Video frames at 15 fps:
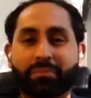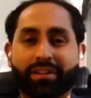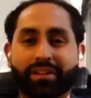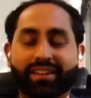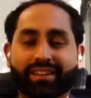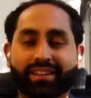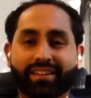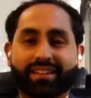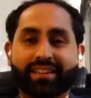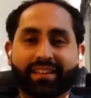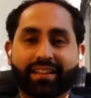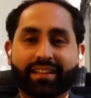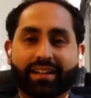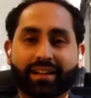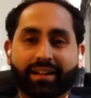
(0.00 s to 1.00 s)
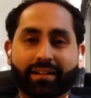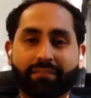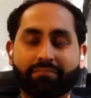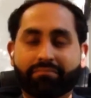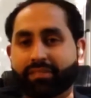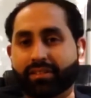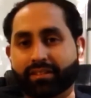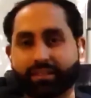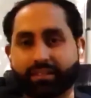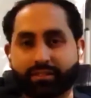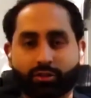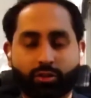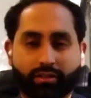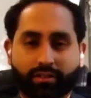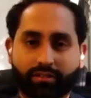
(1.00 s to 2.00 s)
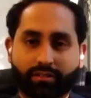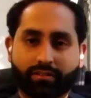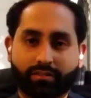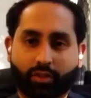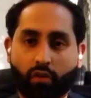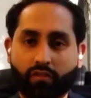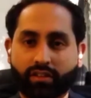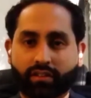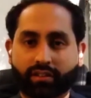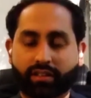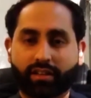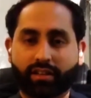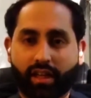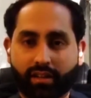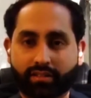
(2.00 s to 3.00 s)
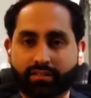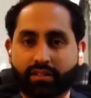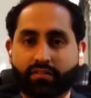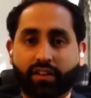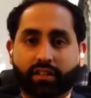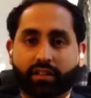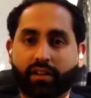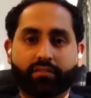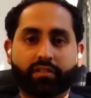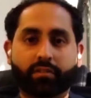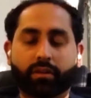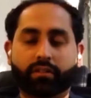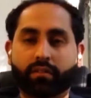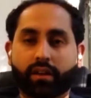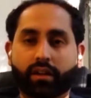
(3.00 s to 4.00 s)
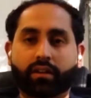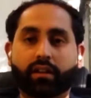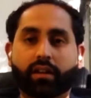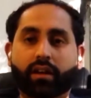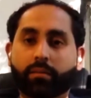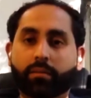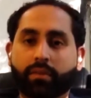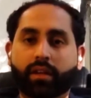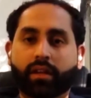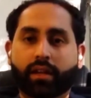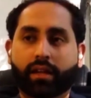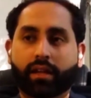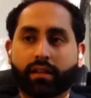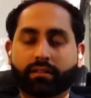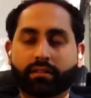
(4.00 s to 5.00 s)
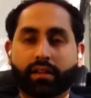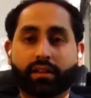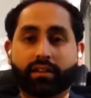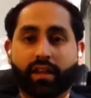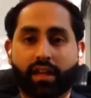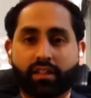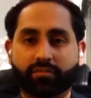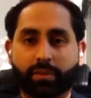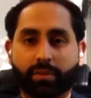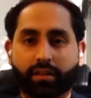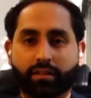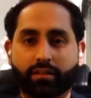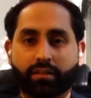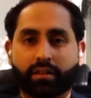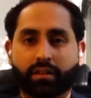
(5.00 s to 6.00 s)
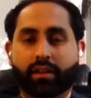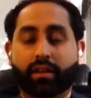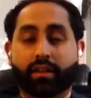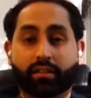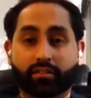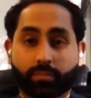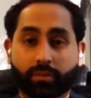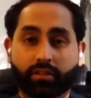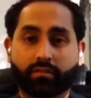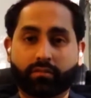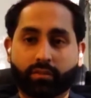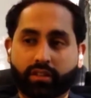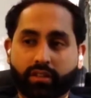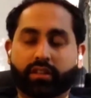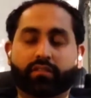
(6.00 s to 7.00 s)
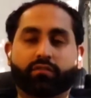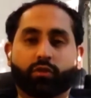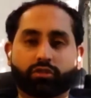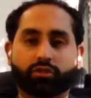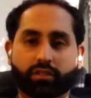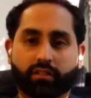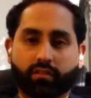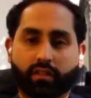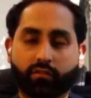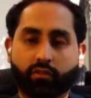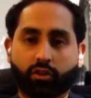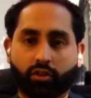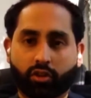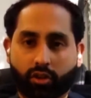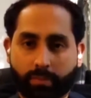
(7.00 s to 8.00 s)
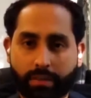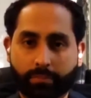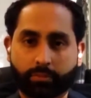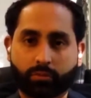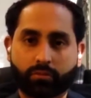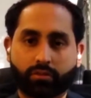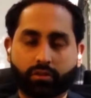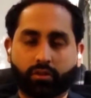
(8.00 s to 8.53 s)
we look, COVID-19 has affected everyone, right? And it has been really unfortunate, right? For a lot of people,